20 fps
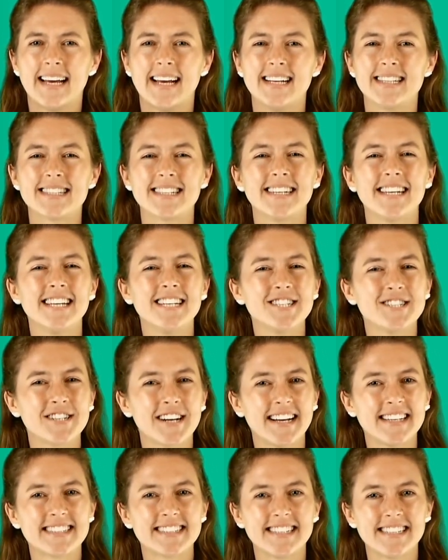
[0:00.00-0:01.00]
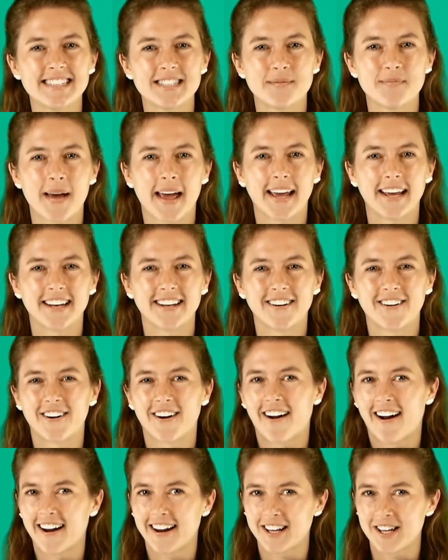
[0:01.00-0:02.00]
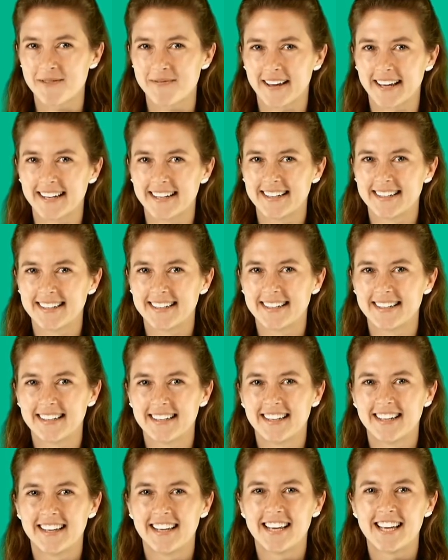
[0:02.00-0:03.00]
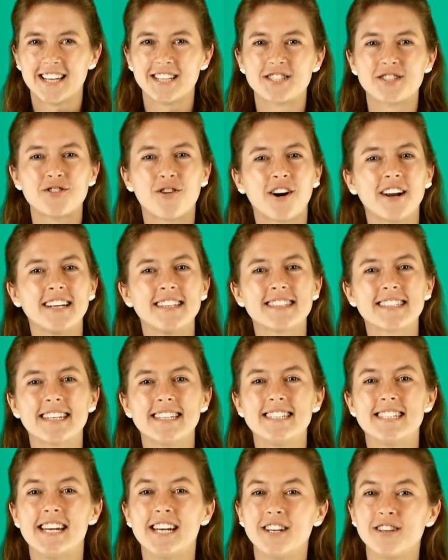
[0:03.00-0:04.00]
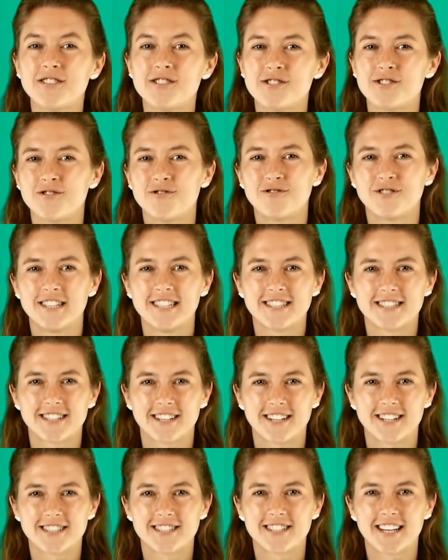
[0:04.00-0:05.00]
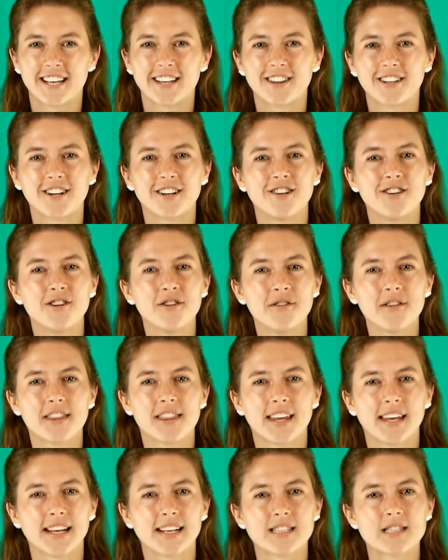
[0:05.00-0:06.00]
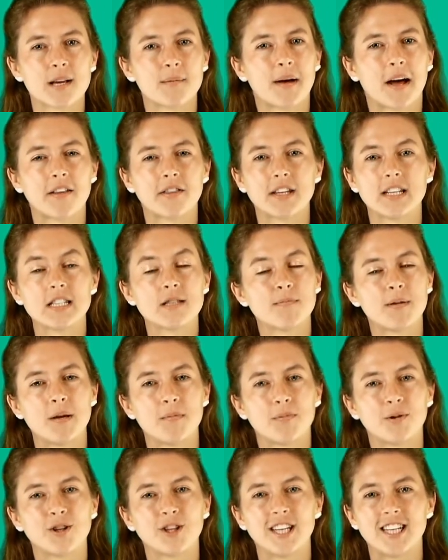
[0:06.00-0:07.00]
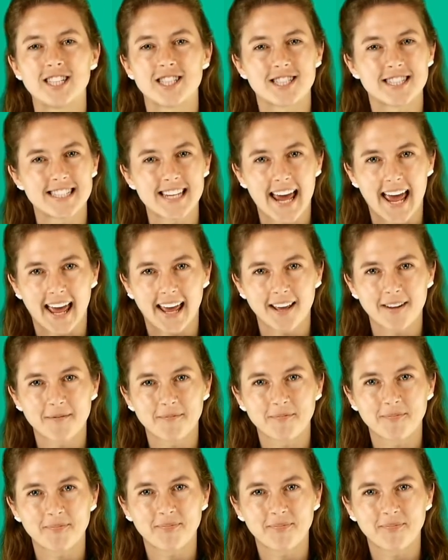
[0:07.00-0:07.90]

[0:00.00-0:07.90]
It's an interesting debate or argument. Historians continue to do research and learn new things about these people each day.